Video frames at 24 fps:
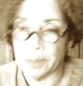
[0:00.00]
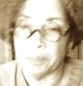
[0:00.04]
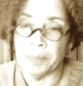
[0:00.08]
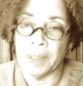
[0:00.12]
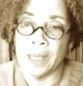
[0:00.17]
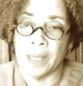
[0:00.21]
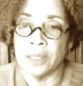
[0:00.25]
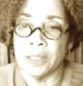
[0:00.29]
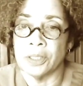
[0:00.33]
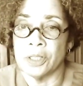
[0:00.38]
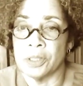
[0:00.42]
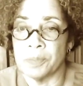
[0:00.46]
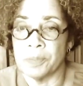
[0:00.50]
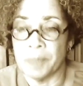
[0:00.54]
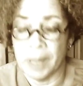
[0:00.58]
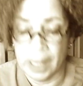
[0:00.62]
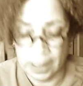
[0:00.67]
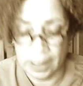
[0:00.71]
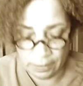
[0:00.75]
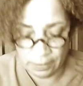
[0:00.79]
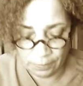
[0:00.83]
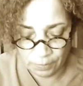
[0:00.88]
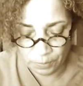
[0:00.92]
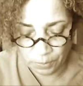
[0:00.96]
pages
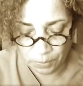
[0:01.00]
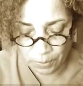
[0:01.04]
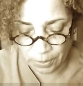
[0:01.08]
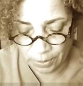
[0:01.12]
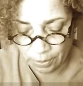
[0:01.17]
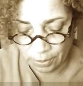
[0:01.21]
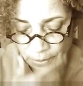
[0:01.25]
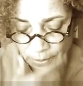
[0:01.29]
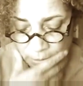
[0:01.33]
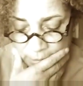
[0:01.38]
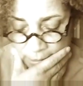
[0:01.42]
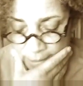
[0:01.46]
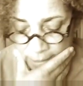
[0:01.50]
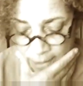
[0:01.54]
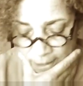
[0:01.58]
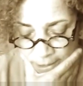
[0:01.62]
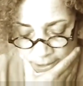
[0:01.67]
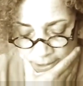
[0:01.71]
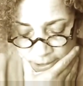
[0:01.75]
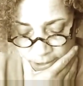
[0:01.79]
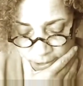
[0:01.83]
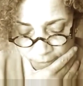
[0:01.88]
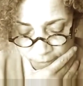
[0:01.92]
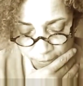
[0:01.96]
back and forth and all that kind
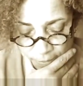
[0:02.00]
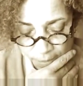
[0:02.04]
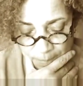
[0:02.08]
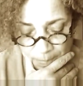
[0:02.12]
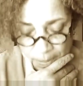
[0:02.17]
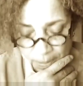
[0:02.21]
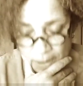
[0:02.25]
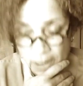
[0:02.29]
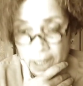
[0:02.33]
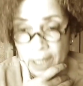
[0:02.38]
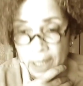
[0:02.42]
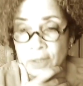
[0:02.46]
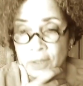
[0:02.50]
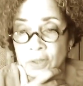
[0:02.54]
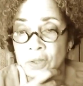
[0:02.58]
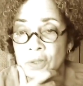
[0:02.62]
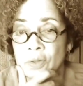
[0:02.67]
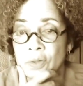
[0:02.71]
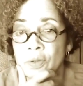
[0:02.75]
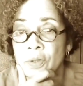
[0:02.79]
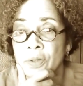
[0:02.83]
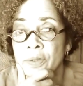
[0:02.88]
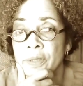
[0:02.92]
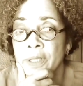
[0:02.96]
of stuff. I might actually
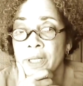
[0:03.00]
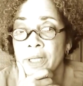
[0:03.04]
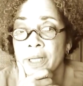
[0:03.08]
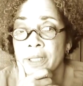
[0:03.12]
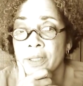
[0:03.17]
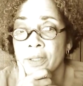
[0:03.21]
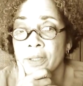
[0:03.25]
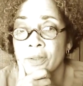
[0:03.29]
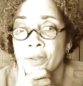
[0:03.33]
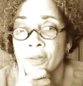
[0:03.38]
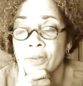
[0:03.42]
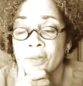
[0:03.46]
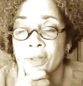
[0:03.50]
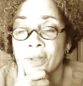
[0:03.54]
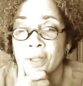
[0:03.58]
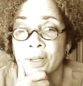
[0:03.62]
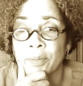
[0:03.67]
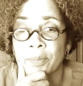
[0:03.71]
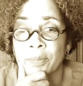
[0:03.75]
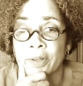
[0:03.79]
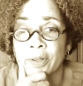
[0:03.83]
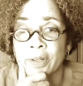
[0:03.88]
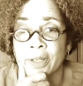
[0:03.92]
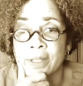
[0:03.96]
order it. I know you think
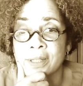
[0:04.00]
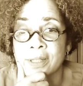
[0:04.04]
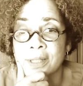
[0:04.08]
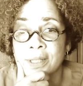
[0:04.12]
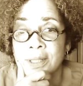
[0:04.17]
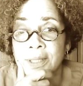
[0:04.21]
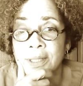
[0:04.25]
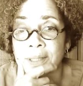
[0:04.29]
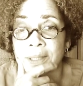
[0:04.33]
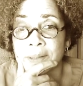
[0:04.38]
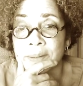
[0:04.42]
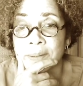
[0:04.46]
I'm crazy,